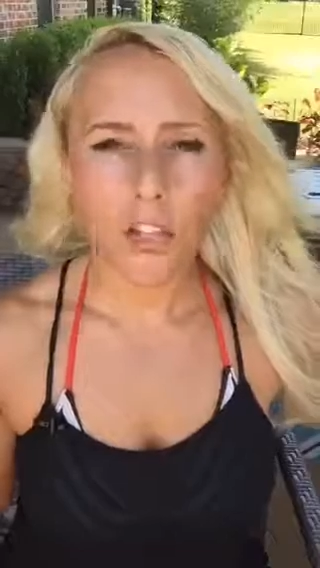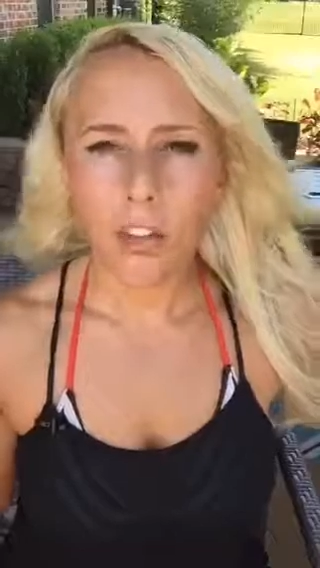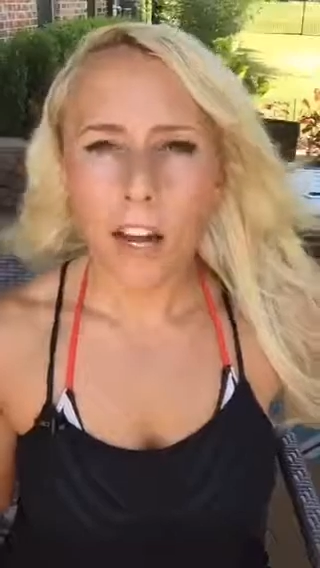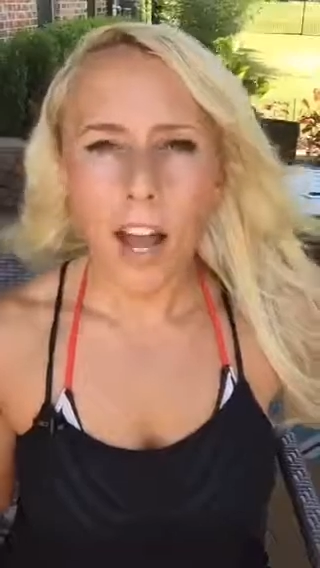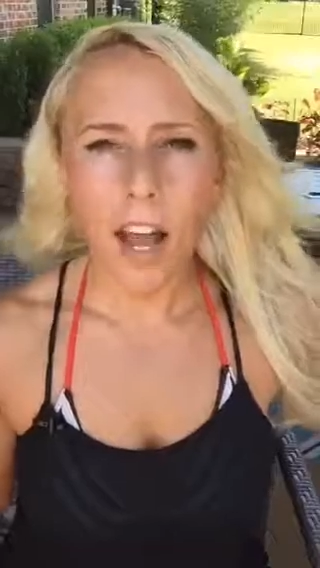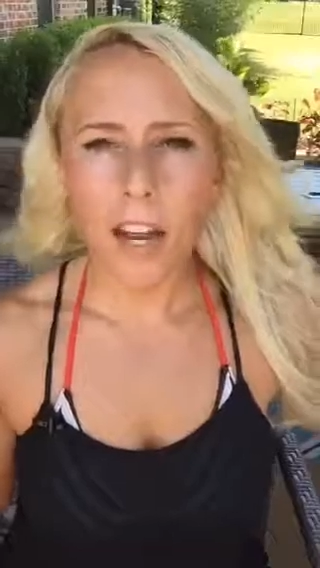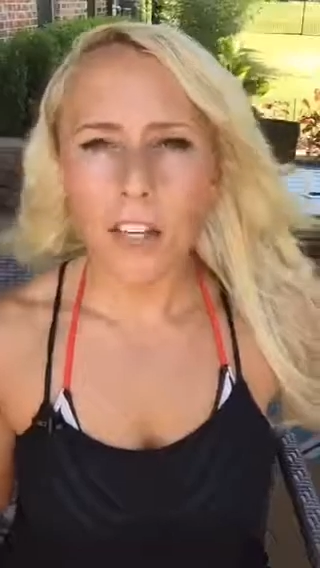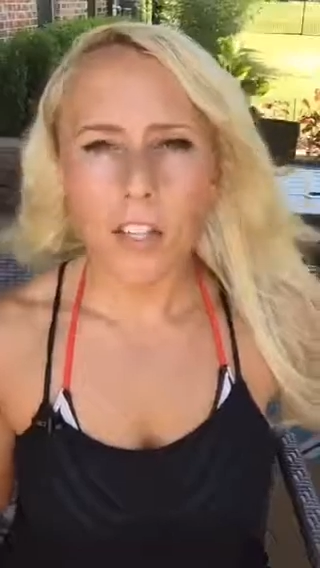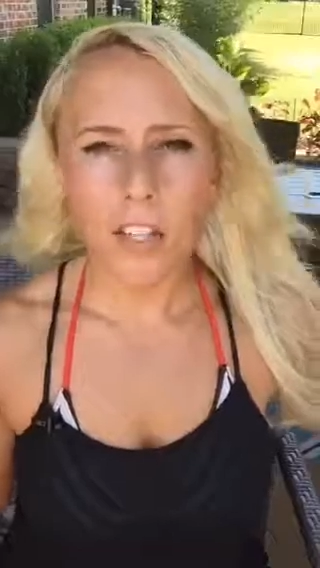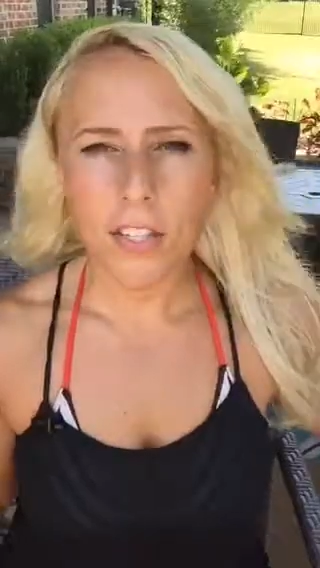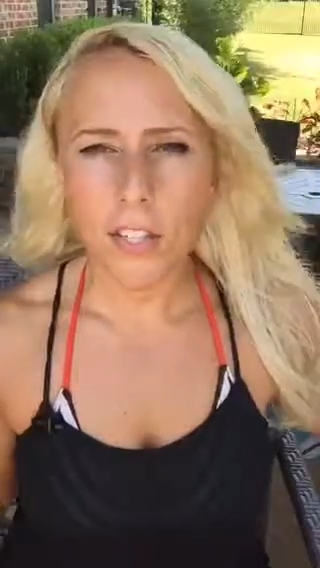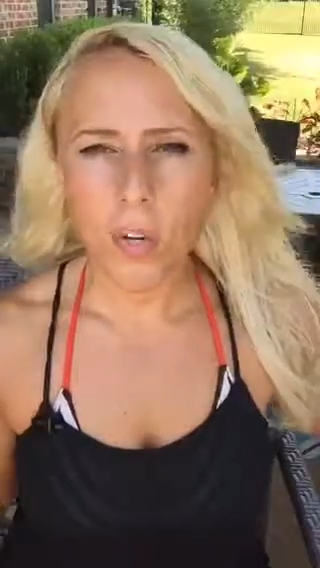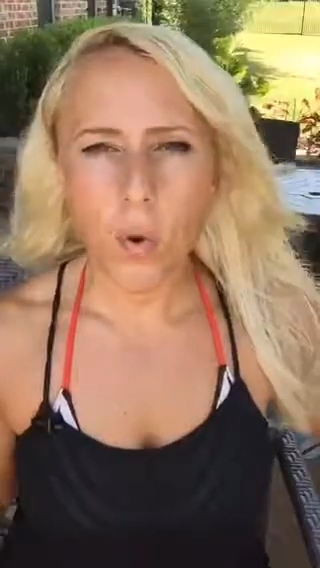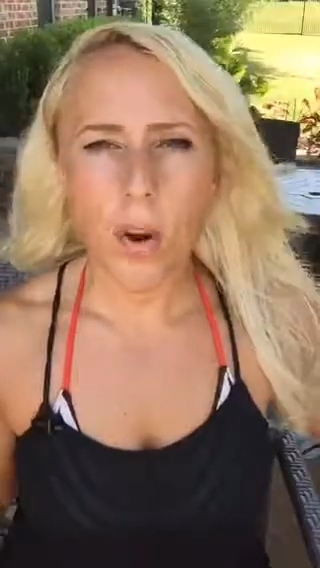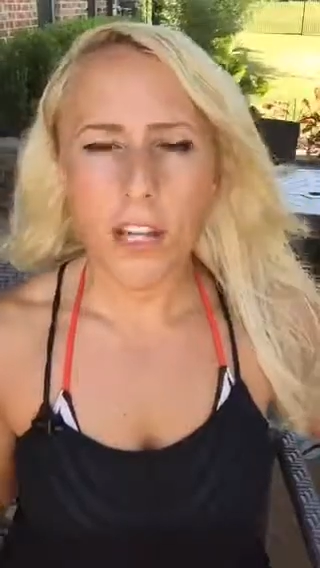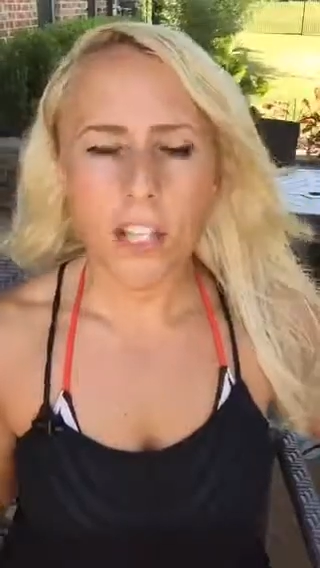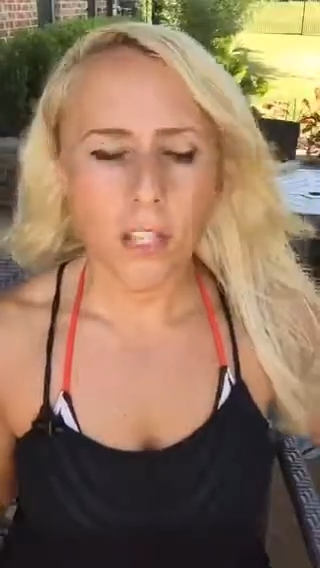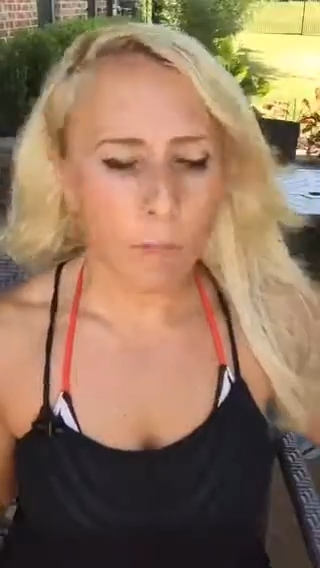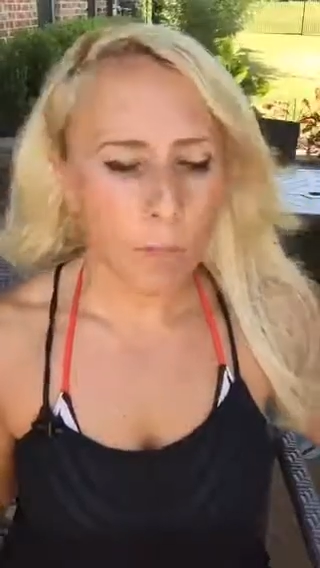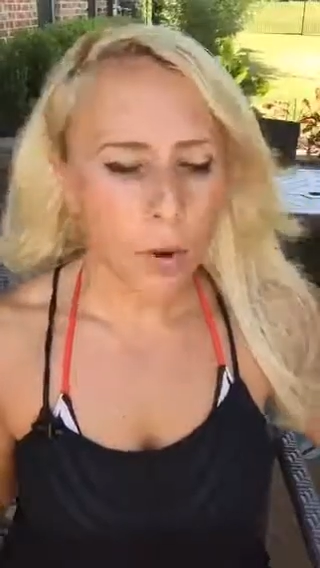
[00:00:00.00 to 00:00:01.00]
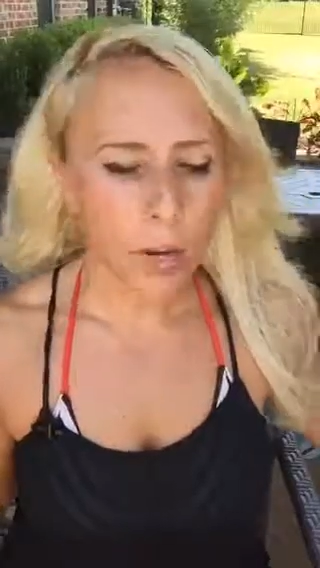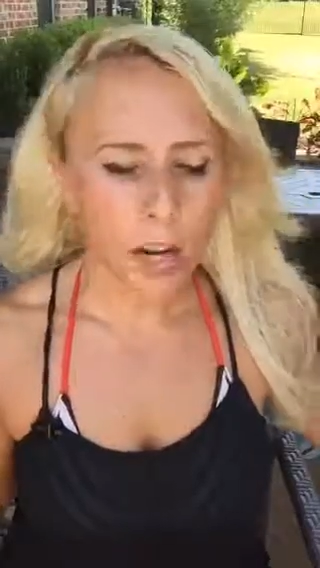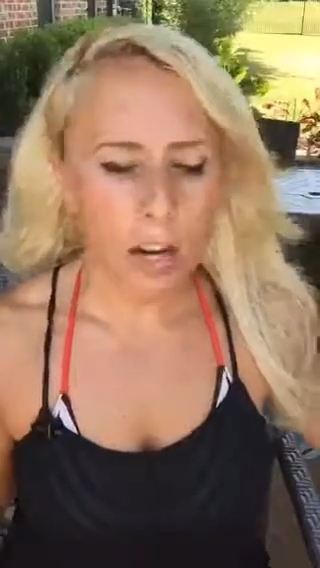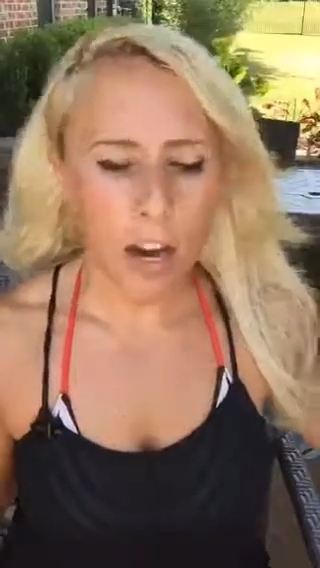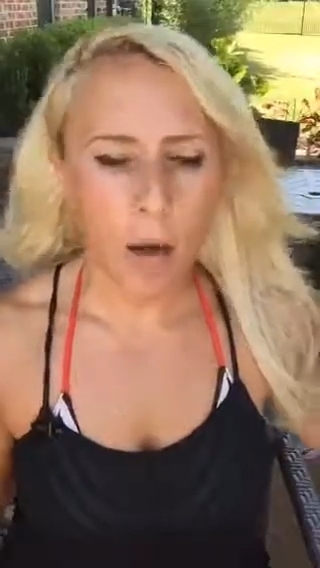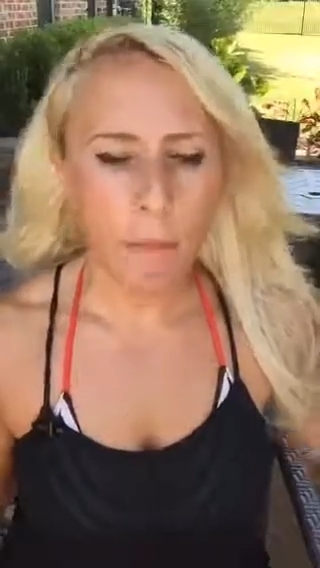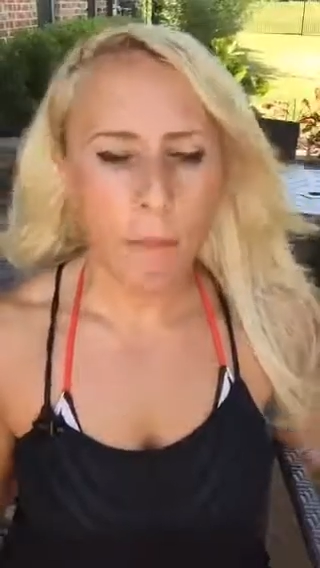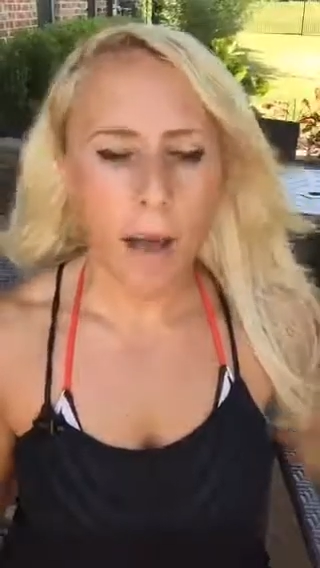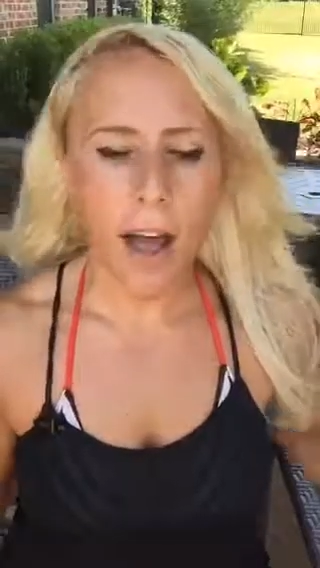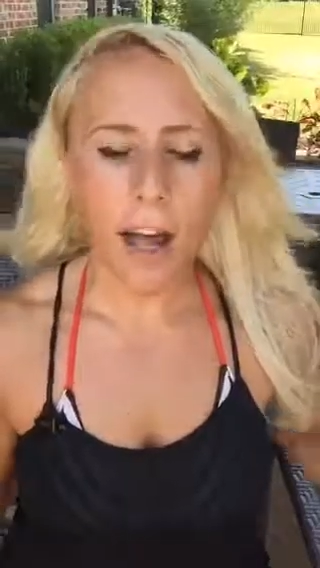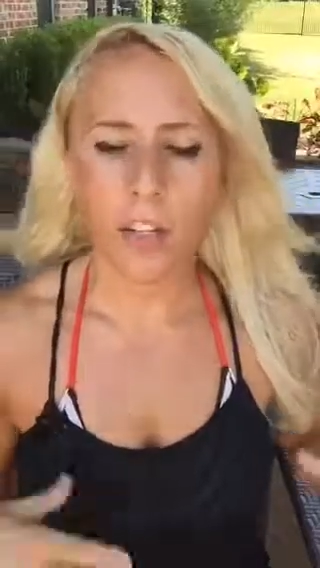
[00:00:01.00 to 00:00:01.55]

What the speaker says: you're not just going to put it up